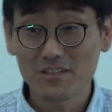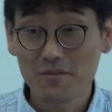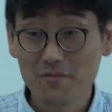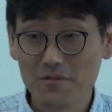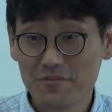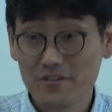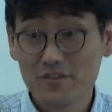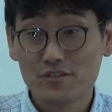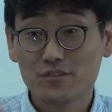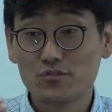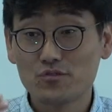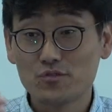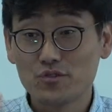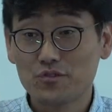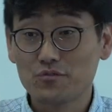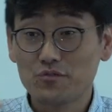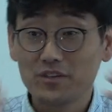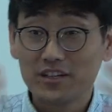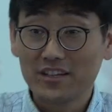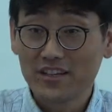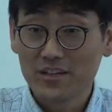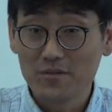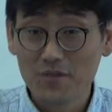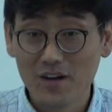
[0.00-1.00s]
Some of you are doing
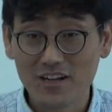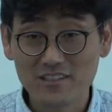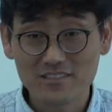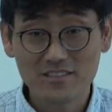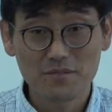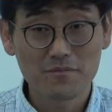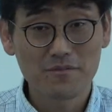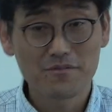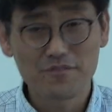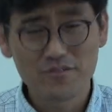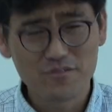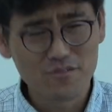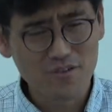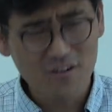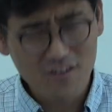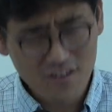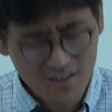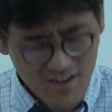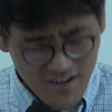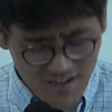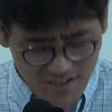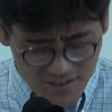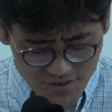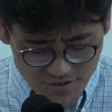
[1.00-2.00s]
really well. Some of you
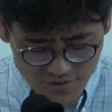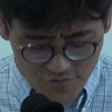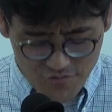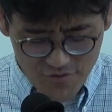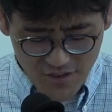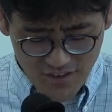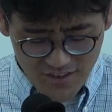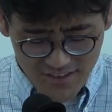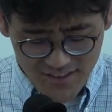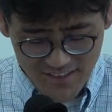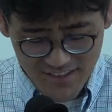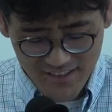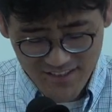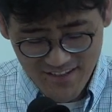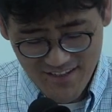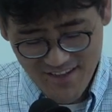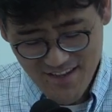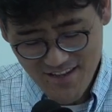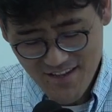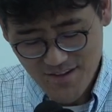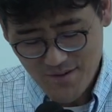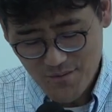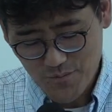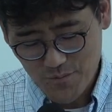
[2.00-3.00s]
are
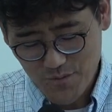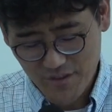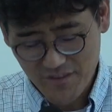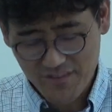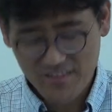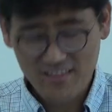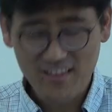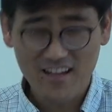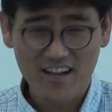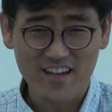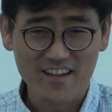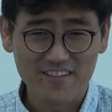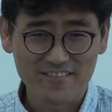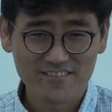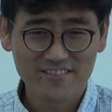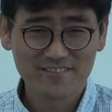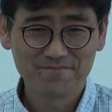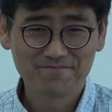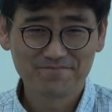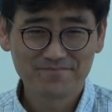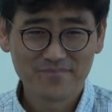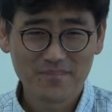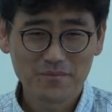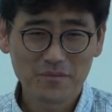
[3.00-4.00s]
struggling with life.
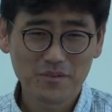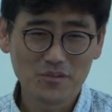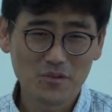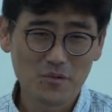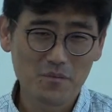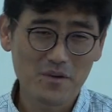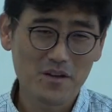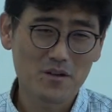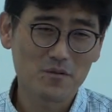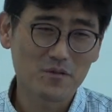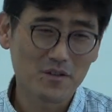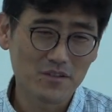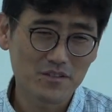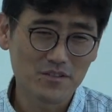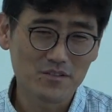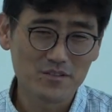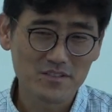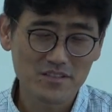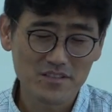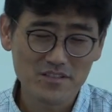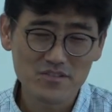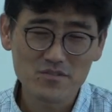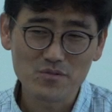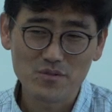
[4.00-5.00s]
But no matter what
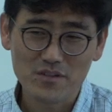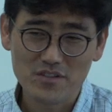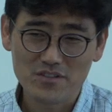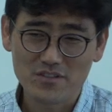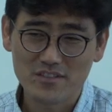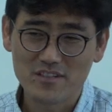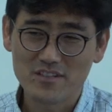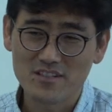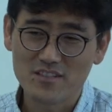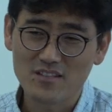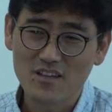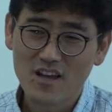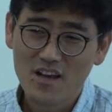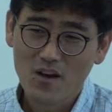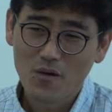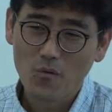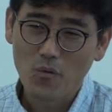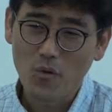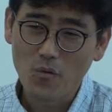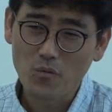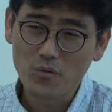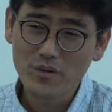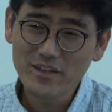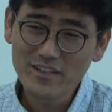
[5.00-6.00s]
your situation is,
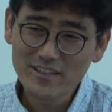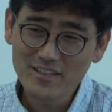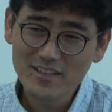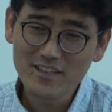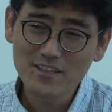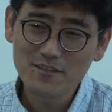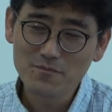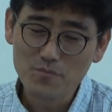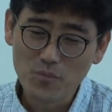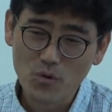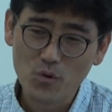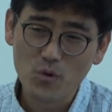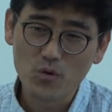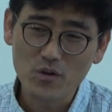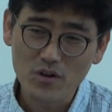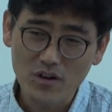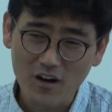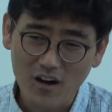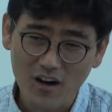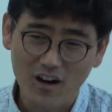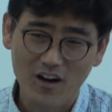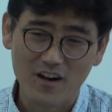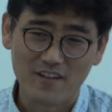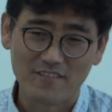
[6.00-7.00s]
what we need
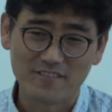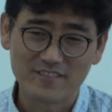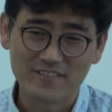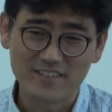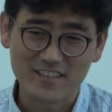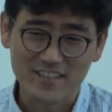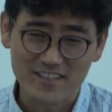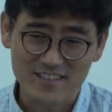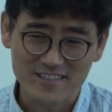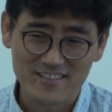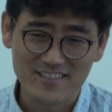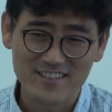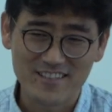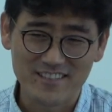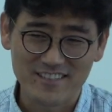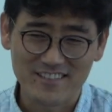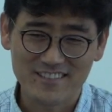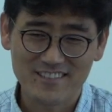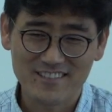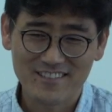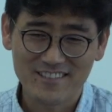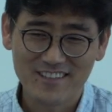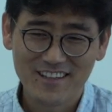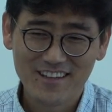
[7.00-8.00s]
more of is
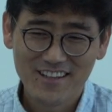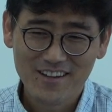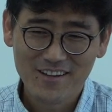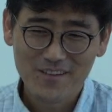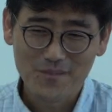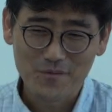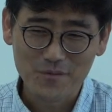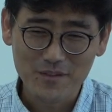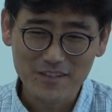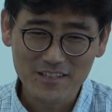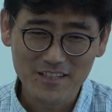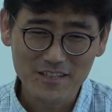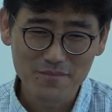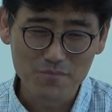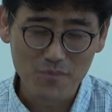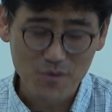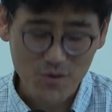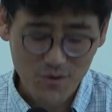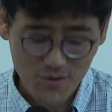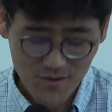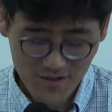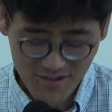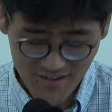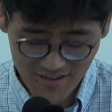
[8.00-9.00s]
this we need
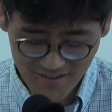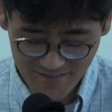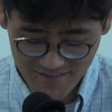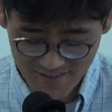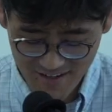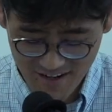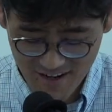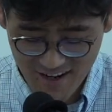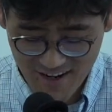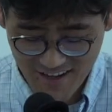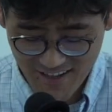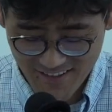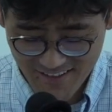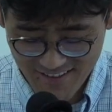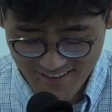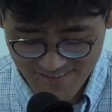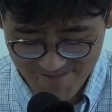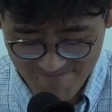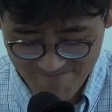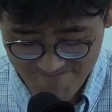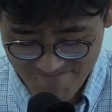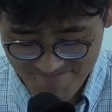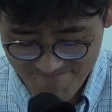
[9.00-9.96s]
more of God.